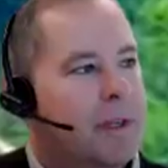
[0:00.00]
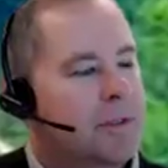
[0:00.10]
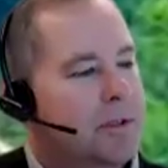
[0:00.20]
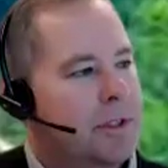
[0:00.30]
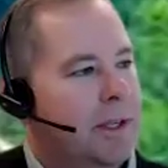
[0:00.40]

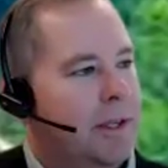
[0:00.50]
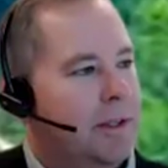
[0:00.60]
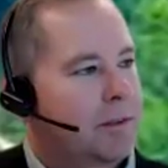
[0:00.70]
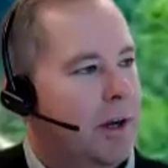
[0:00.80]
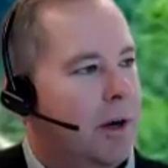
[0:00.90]
interesting.
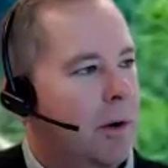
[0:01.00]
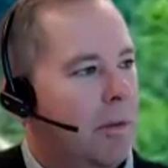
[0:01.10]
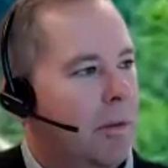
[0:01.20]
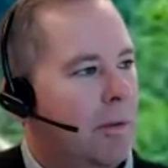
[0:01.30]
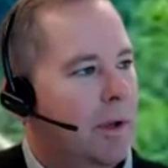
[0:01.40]

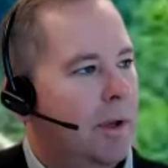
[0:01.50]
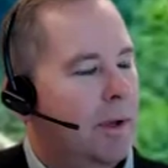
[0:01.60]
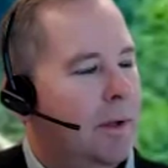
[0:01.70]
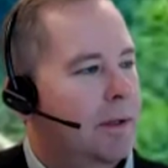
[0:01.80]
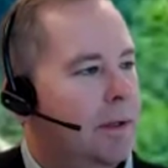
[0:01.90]
So,
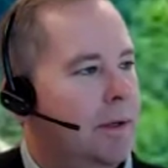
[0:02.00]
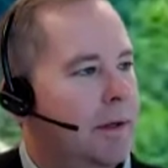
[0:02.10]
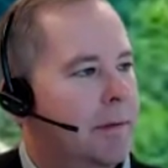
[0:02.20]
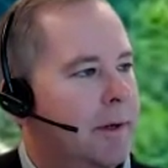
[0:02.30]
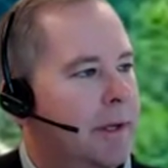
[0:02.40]

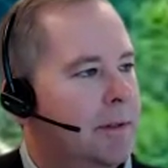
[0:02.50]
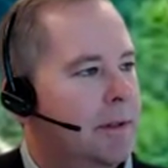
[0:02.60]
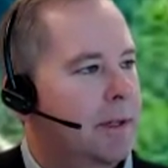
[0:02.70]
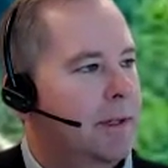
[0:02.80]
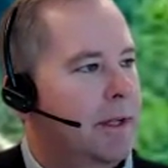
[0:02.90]
not
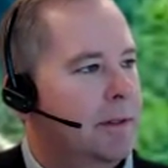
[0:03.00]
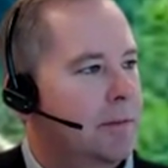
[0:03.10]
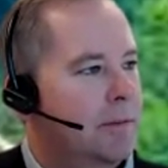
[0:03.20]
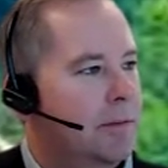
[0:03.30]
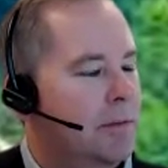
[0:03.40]
to get
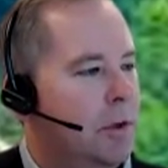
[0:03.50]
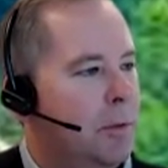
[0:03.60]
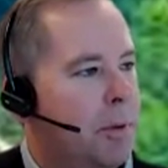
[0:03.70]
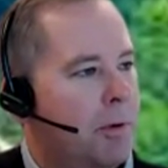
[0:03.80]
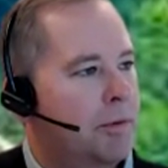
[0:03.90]

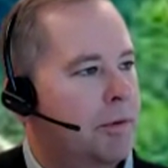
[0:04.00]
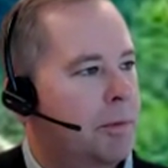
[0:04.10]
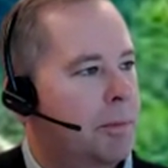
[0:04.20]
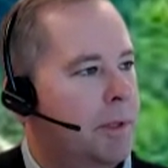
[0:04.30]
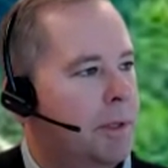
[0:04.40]
too
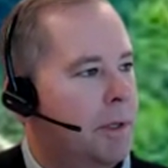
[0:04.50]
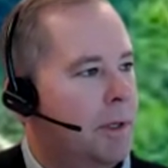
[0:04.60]
personal, but